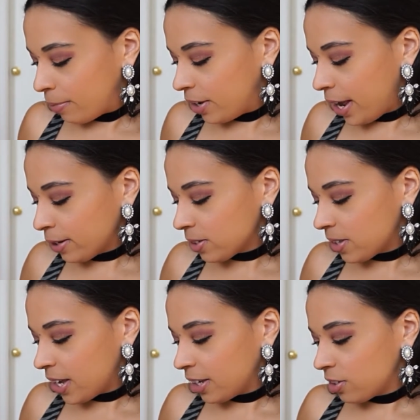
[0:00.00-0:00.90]
The next
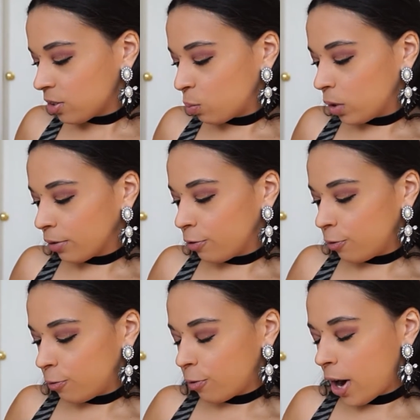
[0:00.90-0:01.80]
things were
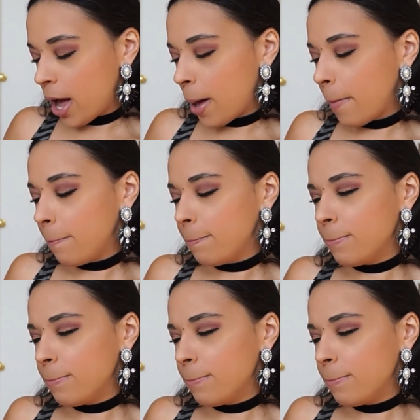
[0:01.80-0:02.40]
from